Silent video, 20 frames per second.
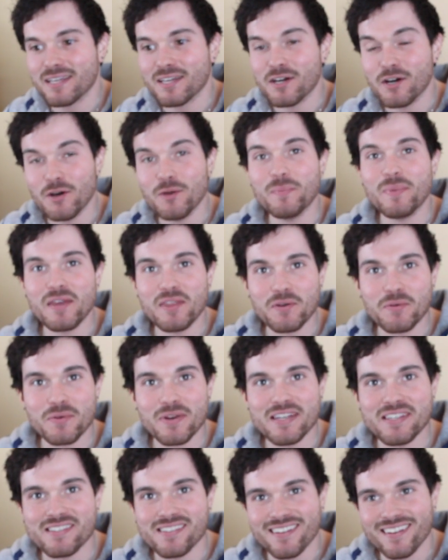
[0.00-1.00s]
could be the
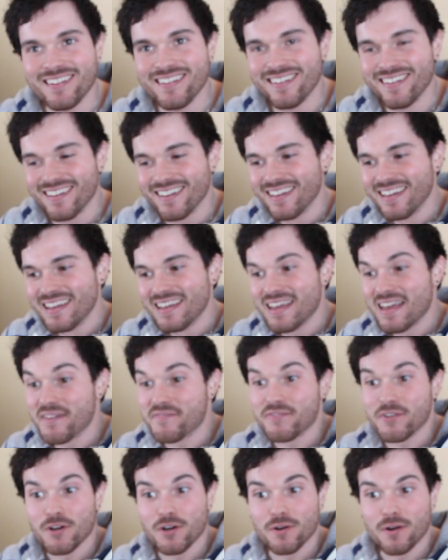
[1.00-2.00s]
reason.
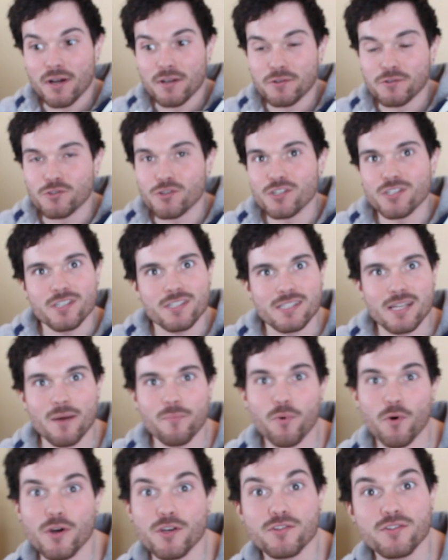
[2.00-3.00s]
If your nutrition's
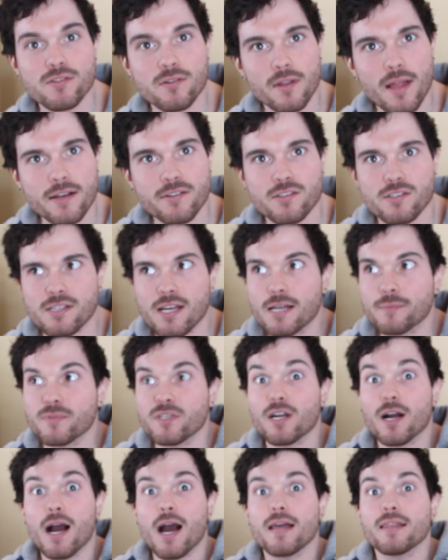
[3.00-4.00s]
on point, you still exercise,
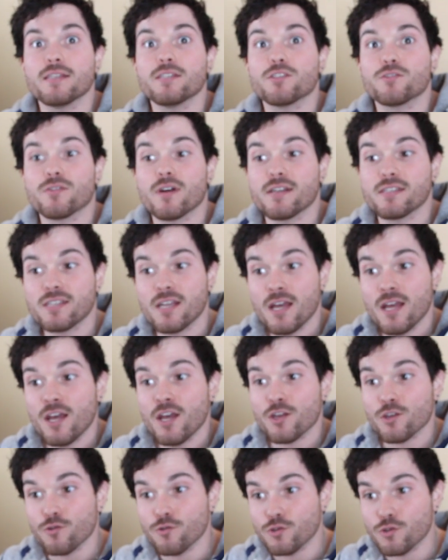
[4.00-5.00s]
but you're highly stressed,
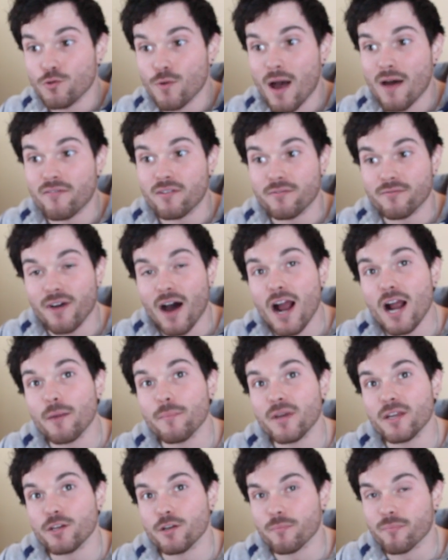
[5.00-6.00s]
you do have an
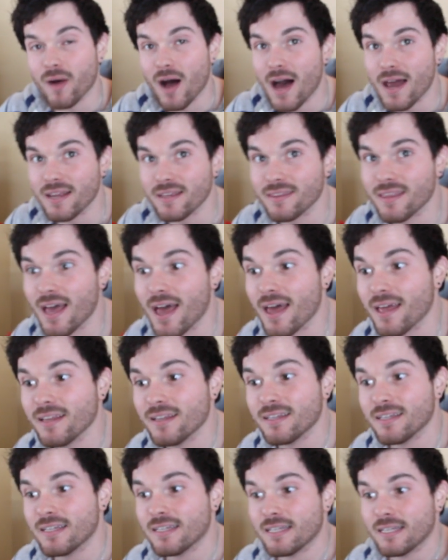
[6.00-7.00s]
environment in your body that
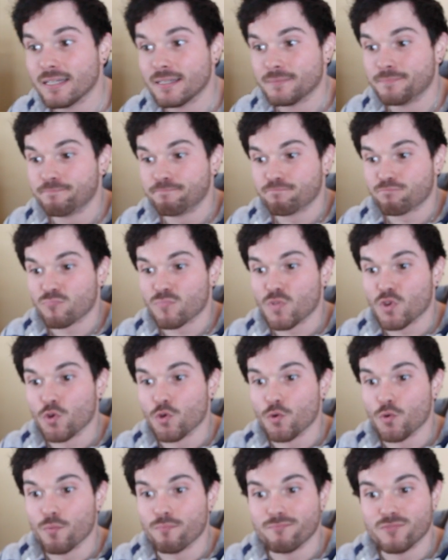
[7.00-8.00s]

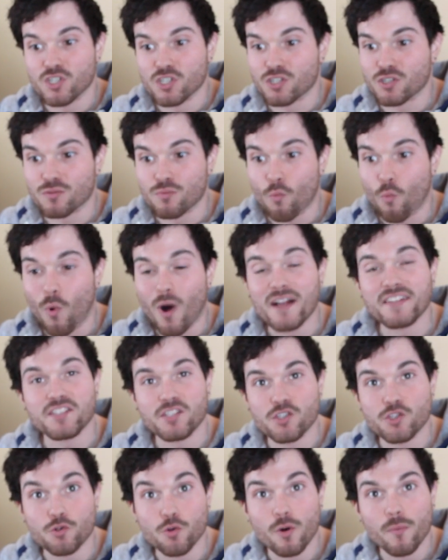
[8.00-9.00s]
you just wants
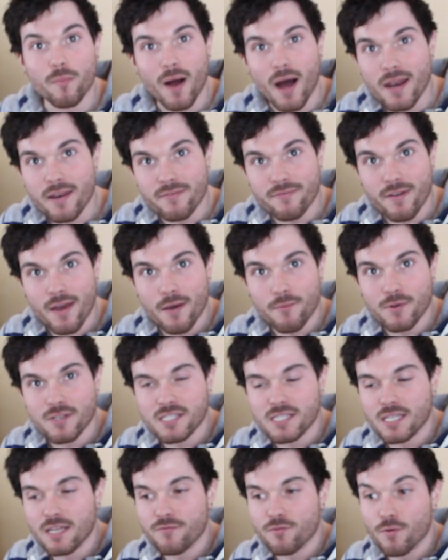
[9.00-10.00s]
to store body fat,
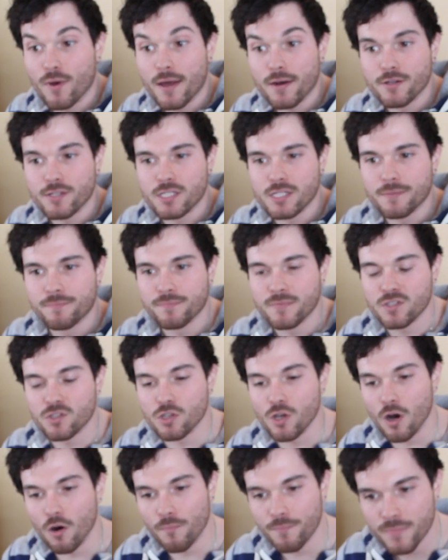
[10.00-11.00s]
wants to give you energy.
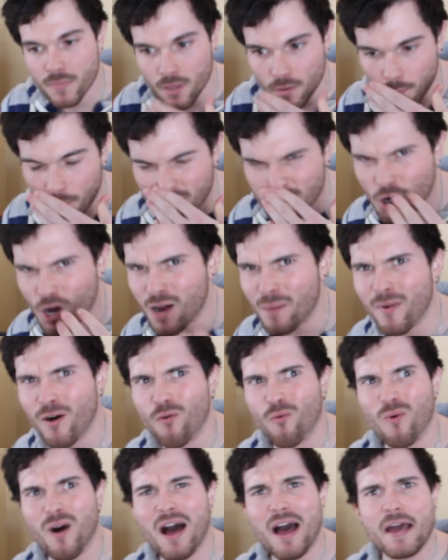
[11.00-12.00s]
So we're going to talk
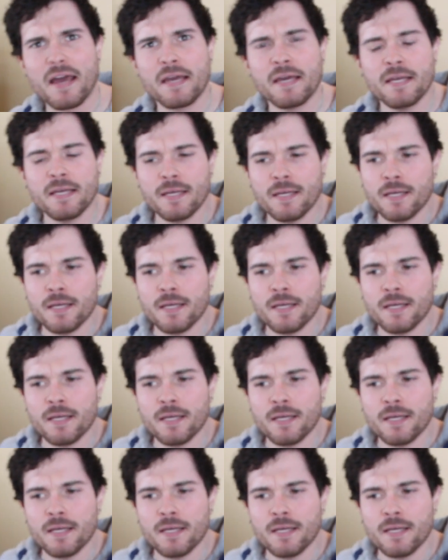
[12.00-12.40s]
about why.